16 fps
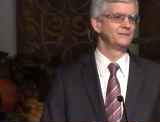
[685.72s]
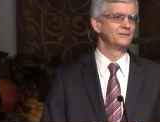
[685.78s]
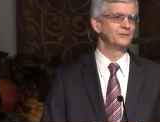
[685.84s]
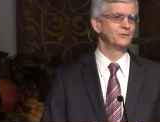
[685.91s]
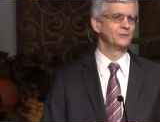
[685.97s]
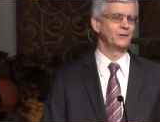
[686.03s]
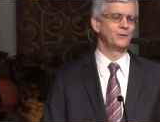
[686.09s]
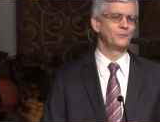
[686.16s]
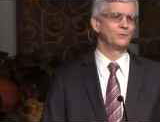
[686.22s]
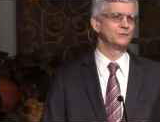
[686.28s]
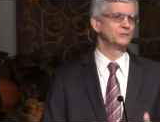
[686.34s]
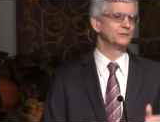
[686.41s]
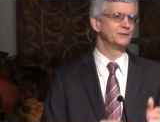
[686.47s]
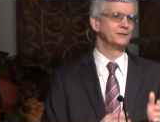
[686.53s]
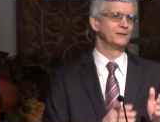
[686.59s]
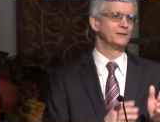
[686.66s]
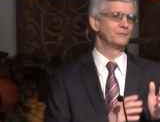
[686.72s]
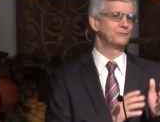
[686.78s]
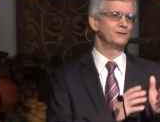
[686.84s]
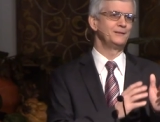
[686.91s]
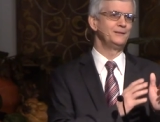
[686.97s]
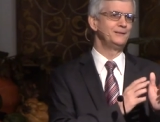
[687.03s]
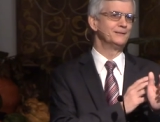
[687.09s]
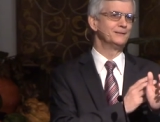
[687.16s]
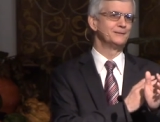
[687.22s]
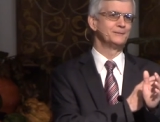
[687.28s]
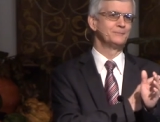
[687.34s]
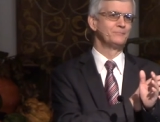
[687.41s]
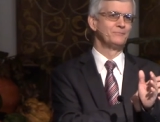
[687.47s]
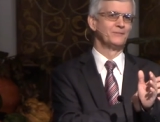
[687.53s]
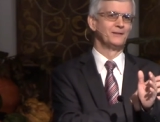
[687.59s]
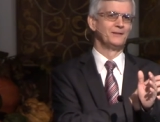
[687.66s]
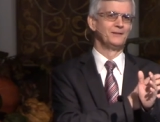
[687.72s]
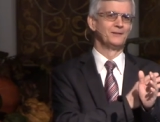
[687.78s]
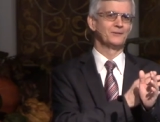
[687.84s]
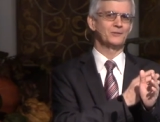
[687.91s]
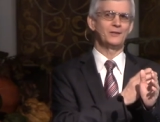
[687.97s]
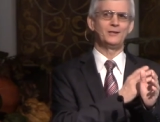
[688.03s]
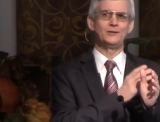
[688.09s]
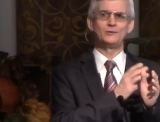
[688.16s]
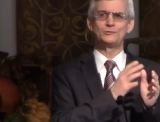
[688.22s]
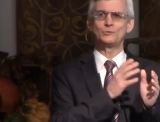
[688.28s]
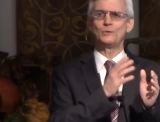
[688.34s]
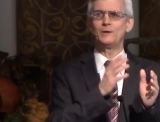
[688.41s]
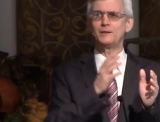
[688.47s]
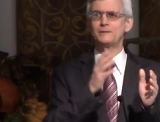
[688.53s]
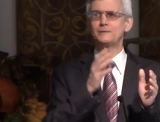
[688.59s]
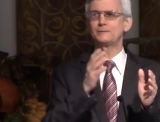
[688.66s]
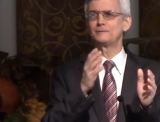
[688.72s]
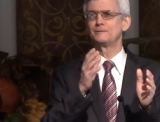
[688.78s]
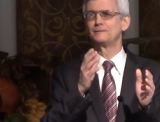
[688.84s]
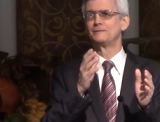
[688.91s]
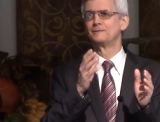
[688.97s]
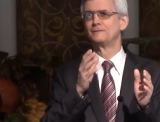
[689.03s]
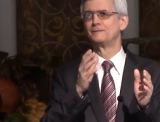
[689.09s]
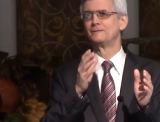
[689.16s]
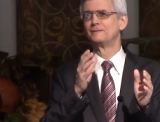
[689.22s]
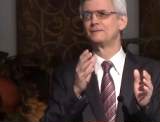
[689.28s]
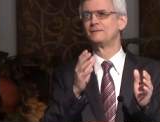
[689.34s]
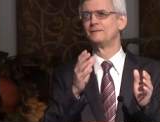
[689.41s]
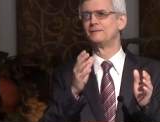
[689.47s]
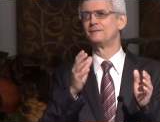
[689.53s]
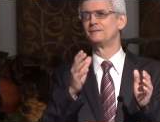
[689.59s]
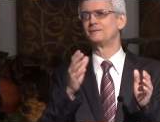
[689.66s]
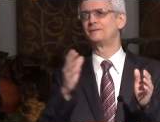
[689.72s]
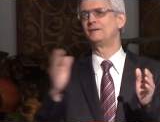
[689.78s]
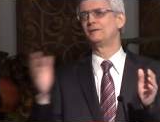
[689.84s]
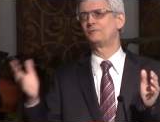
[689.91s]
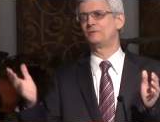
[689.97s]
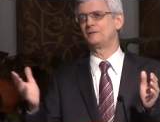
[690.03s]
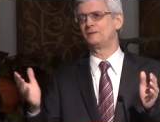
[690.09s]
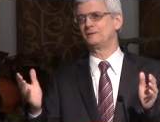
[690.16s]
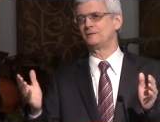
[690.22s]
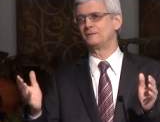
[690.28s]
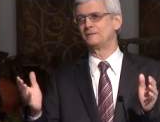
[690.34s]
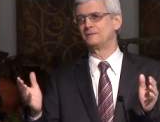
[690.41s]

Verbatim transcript: Well, that wasn't enough lead in. Thanks, what? Giving.